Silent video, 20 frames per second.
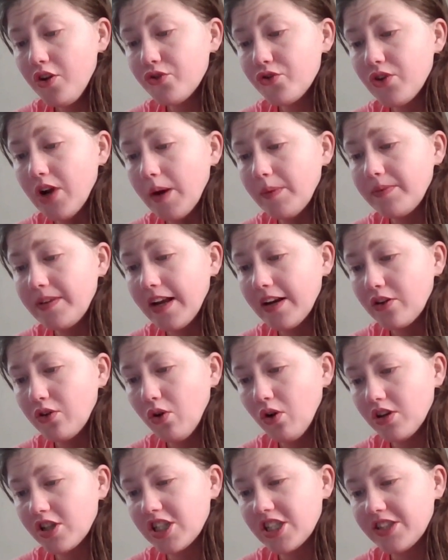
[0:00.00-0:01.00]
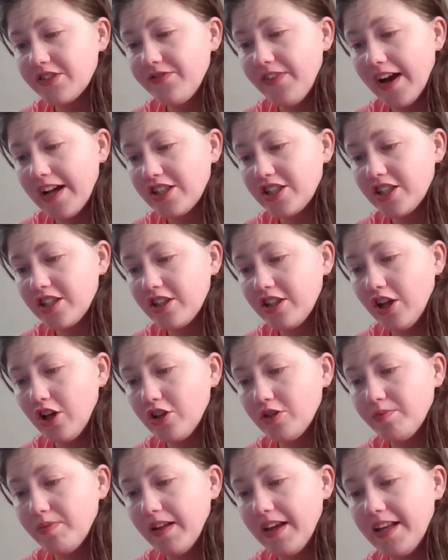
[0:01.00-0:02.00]
Drop Dead Gorgeous, fashion
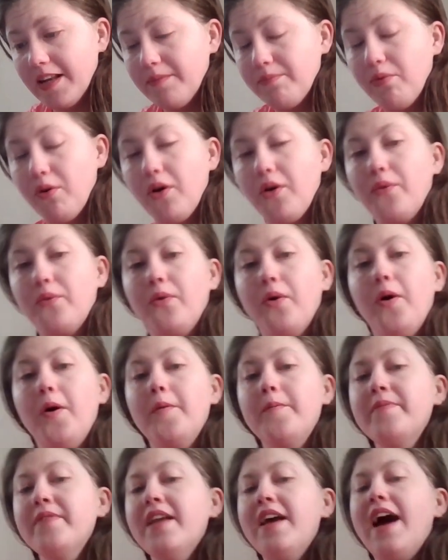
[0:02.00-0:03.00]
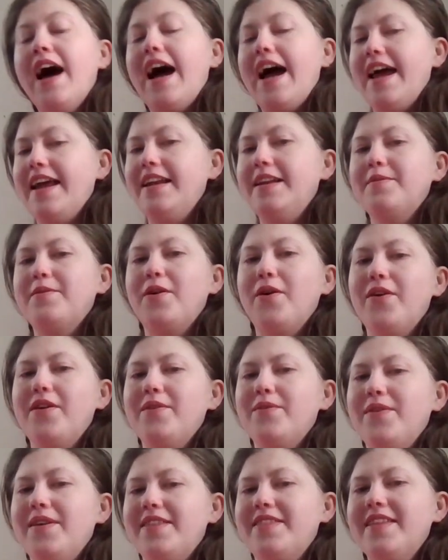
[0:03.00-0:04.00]
clothes play an important role. I end up
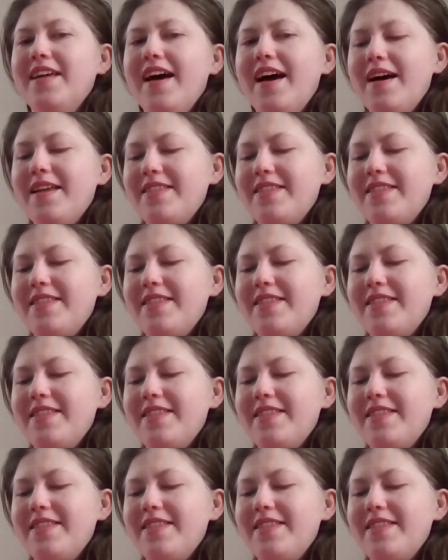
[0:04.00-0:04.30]
going with